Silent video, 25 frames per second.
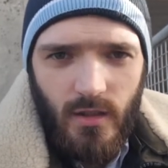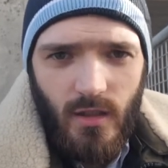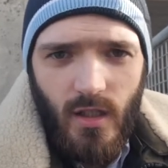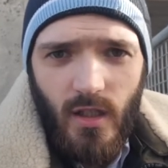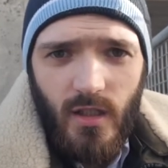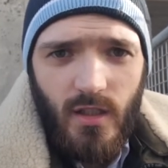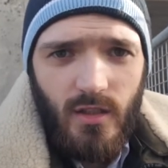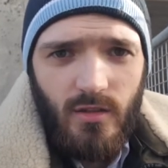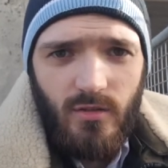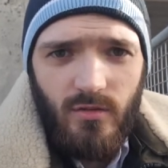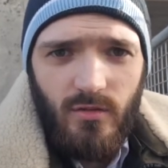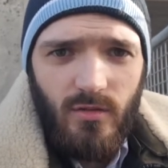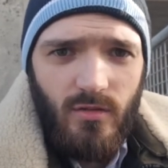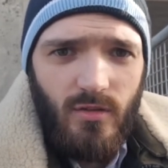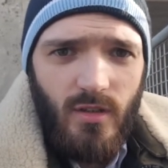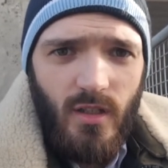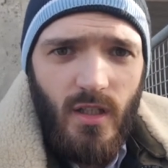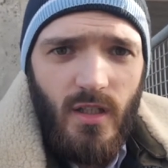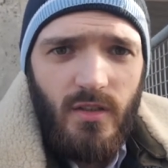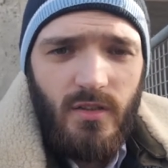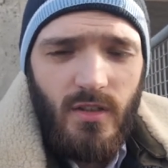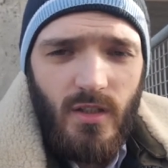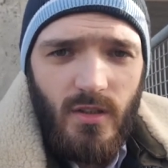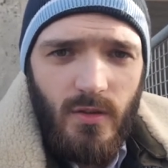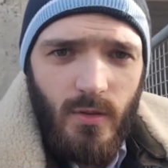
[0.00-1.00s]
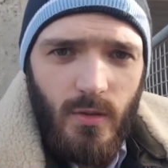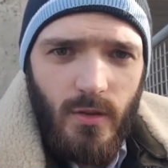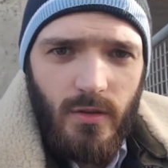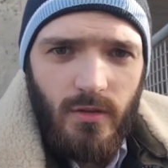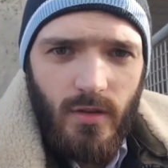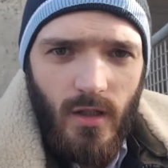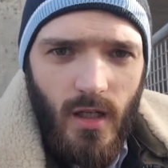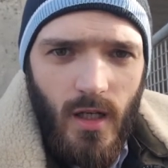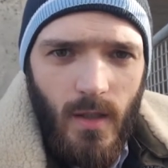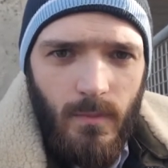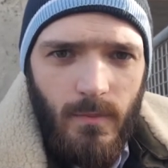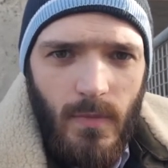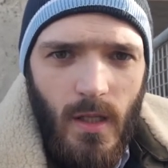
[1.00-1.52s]
I can easily do a
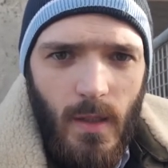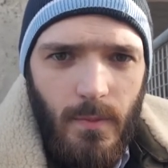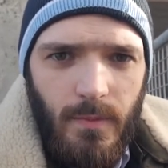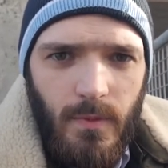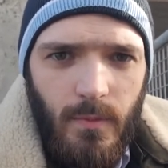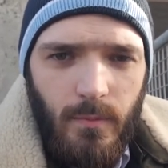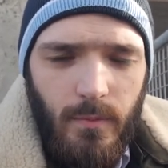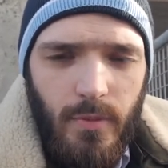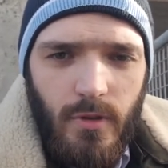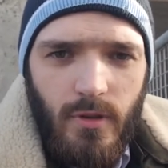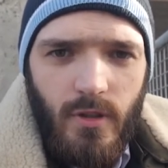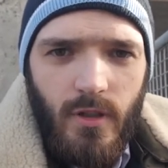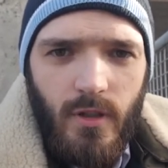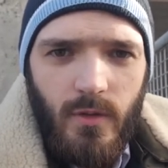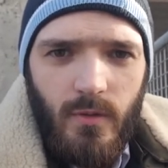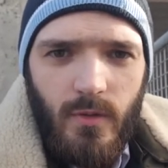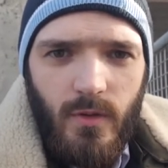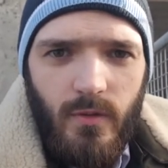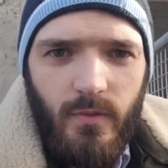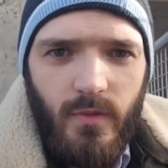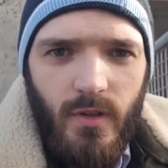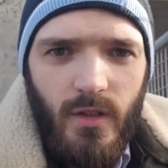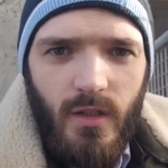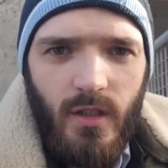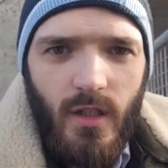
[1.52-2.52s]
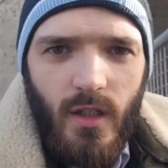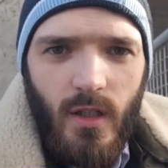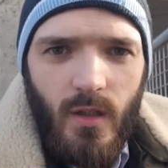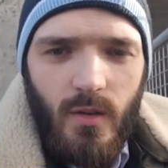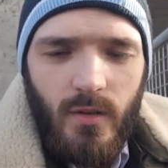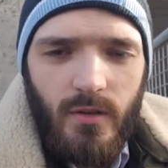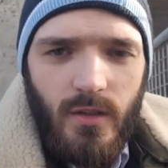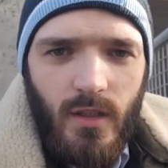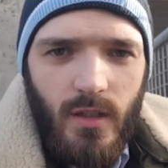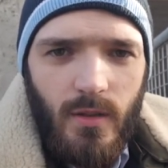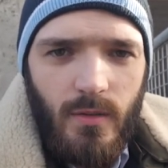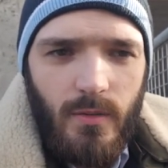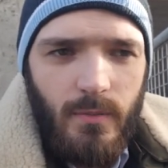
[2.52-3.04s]
time lapse and put it into a
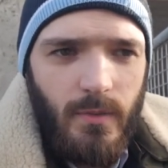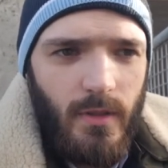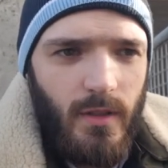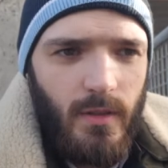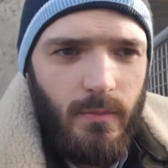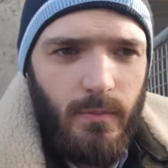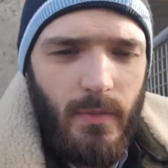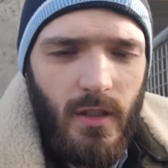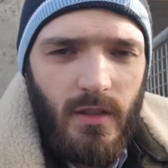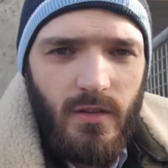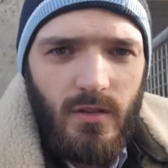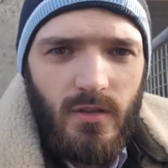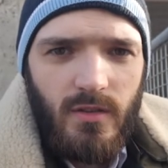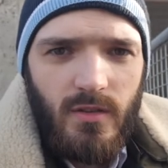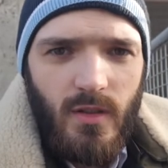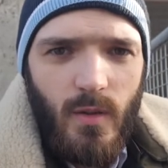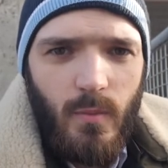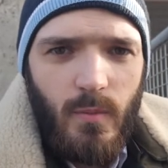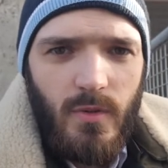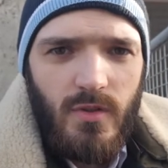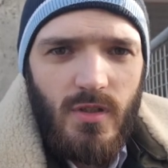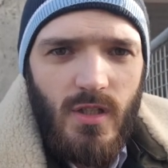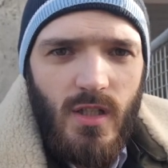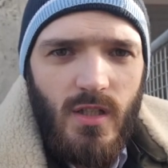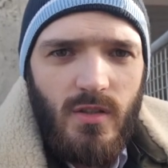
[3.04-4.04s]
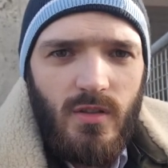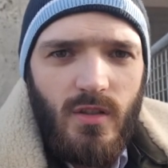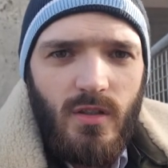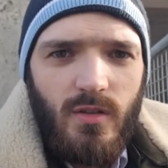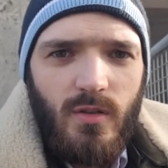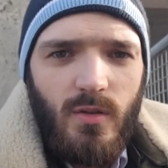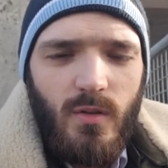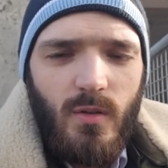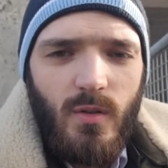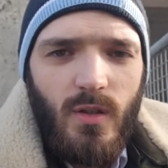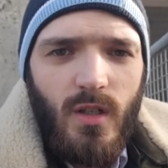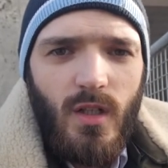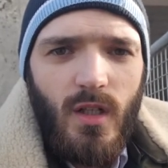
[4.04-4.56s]
video, and then it makes it so much easier
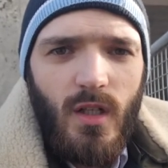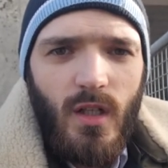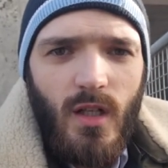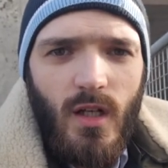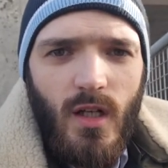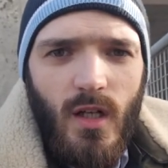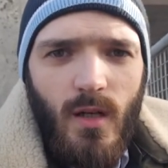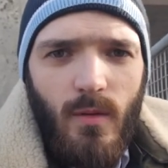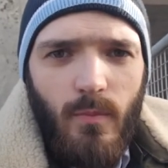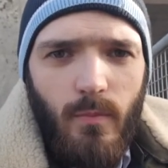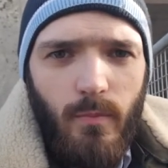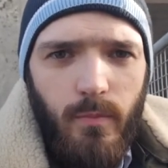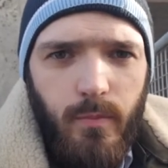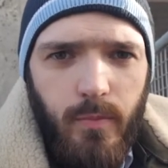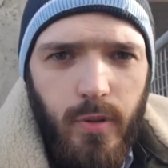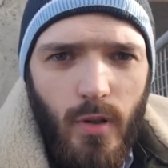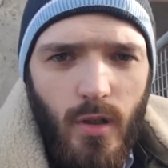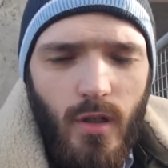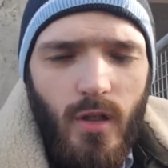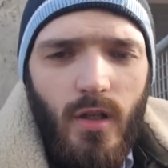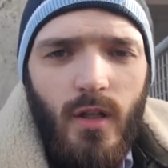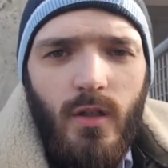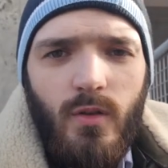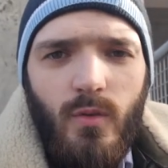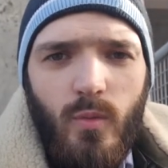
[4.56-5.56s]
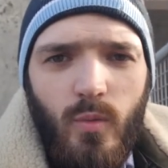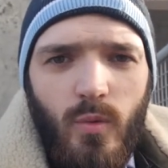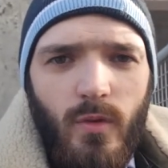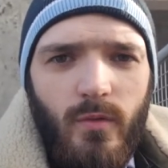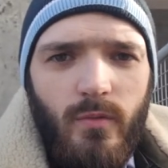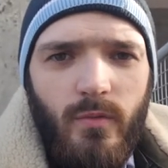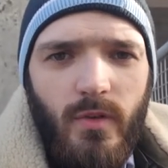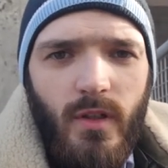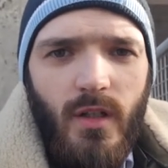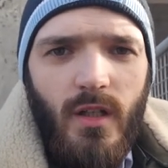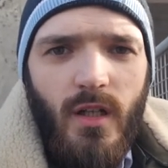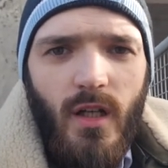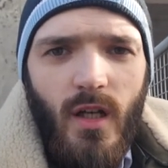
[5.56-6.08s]
to put it into
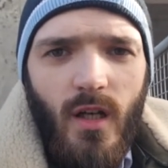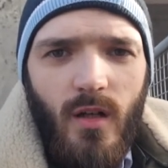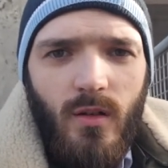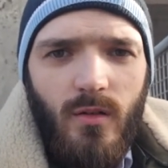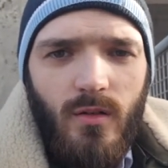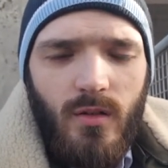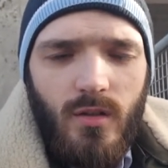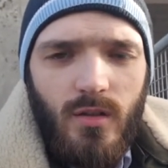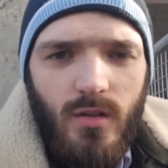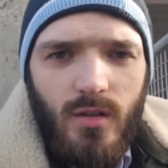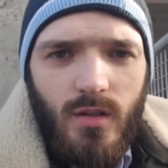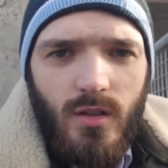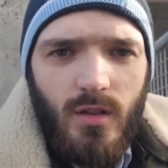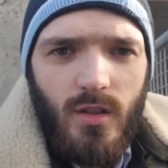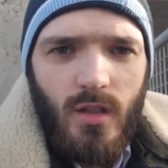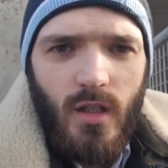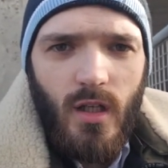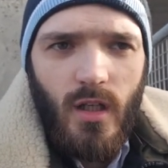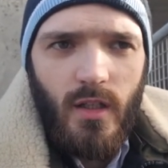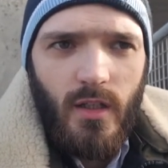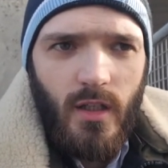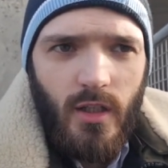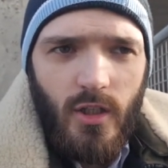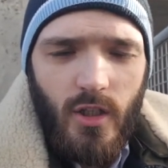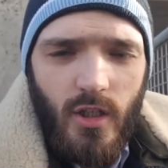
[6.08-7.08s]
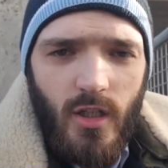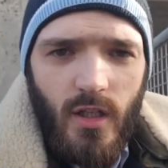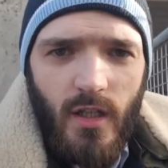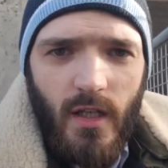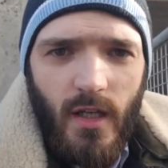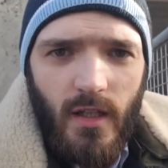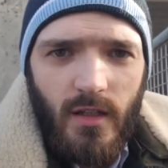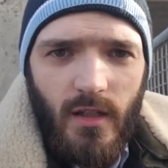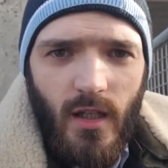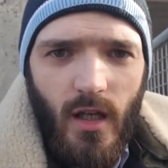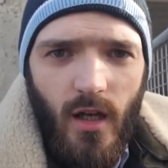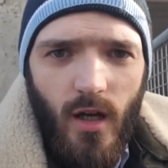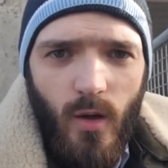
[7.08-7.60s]
one video, and then you can
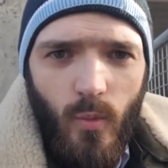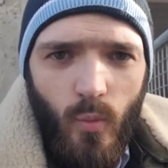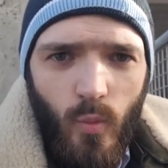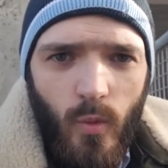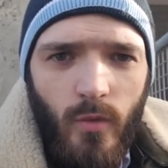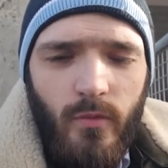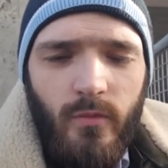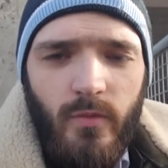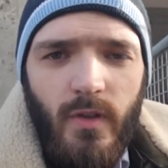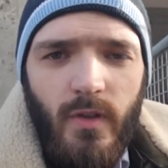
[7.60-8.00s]
get that one